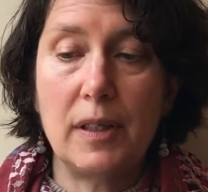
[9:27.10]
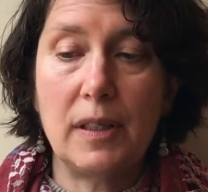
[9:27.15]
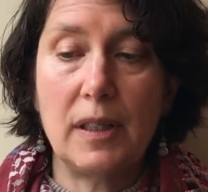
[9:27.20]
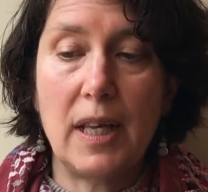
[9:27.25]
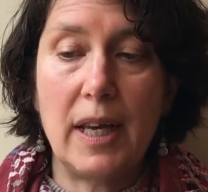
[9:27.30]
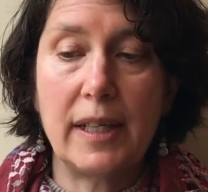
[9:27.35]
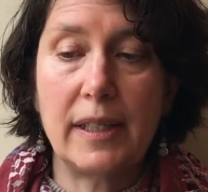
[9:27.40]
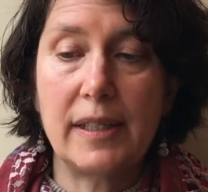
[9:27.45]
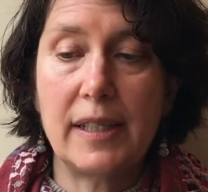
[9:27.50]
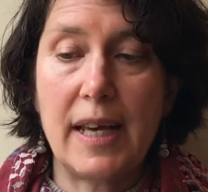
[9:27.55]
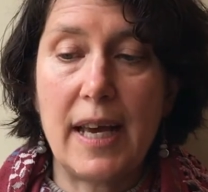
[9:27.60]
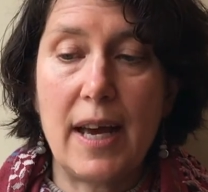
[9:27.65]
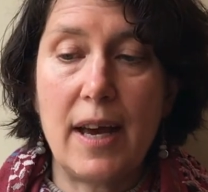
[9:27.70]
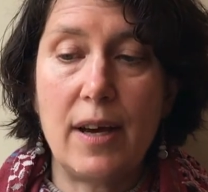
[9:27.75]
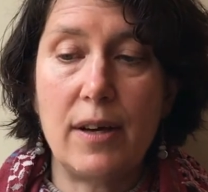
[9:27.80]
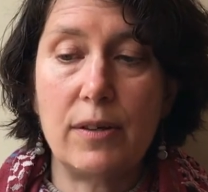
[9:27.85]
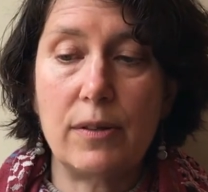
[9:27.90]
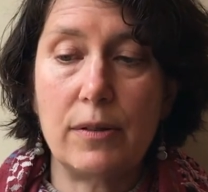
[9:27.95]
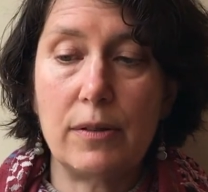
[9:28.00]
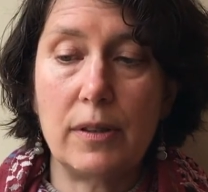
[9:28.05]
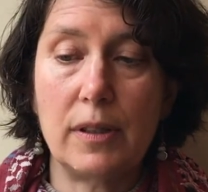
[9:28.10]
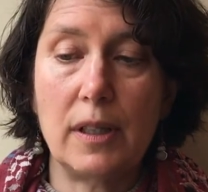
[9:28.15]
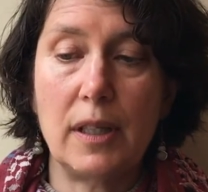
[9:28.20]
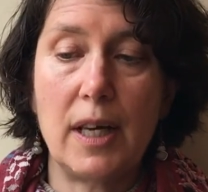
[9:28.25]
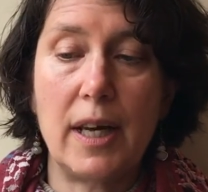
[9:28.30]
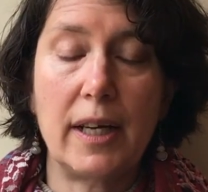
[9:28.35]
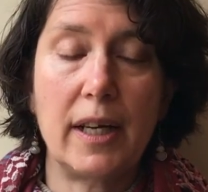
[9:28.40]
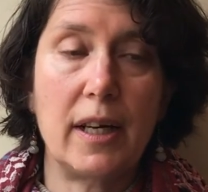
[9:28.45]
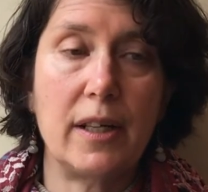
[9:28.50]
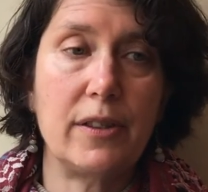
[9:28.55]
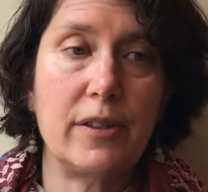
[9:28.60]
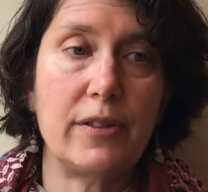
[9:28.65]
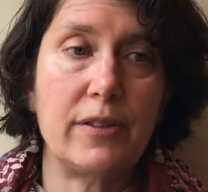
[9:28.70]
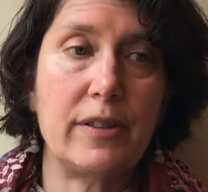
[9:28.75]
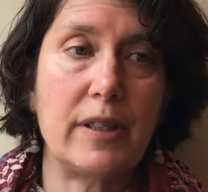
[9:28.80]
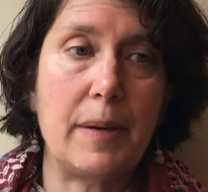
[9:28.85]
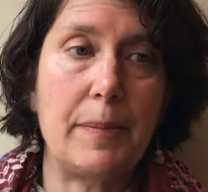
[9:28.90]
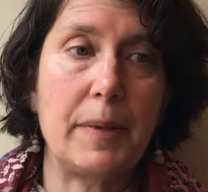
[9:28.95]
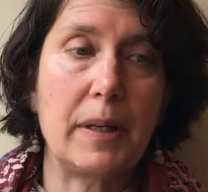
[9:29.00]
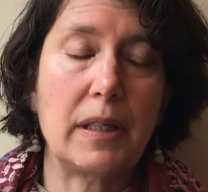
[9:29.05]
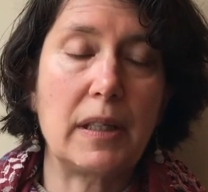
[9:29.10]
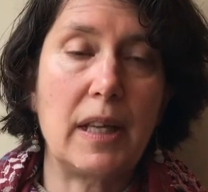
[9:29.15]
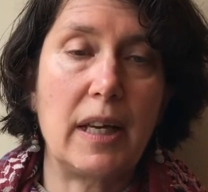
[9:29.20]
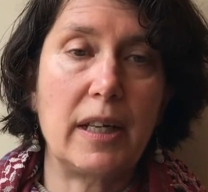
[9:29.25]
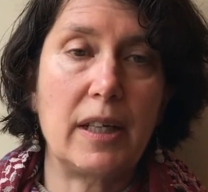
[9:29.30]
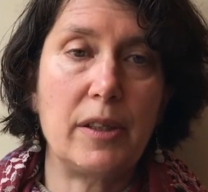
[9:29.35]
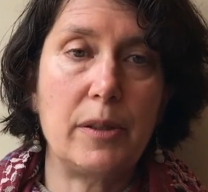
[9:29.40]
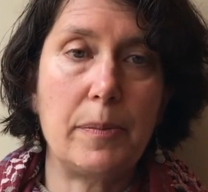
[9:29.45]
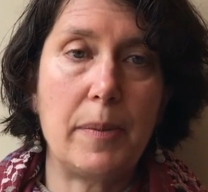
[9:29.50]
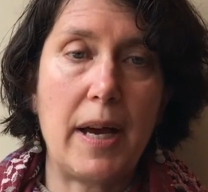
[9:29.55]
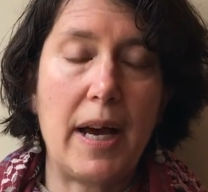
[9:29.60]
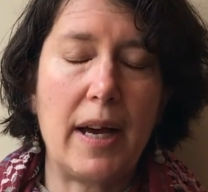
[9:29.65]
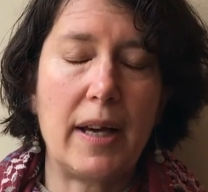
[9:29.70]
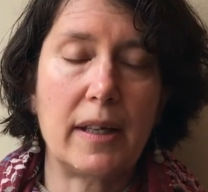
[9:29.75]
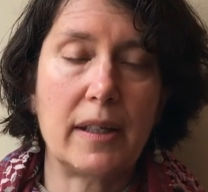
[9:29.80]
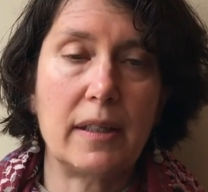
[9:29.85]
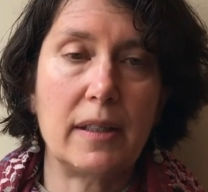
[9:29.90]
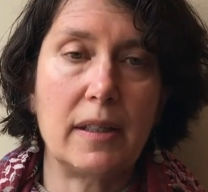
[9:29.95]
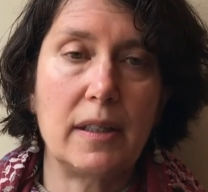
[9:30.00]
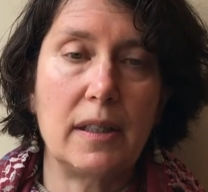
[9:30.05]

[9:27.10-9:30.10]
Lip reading: lying down, lying on your stomach, lying on your back,